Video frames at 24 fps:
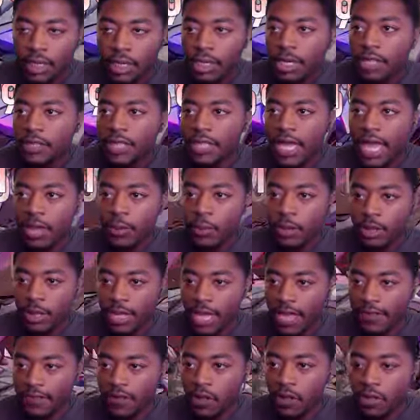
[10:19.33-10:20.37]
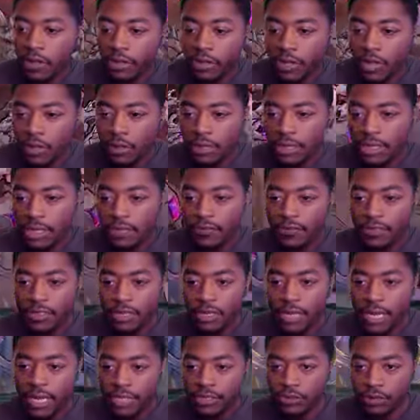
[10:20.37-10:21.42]
And in that way, you have all your ults up for the
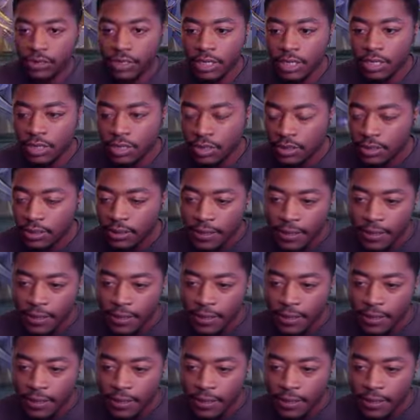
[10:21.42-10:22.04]
next rotation.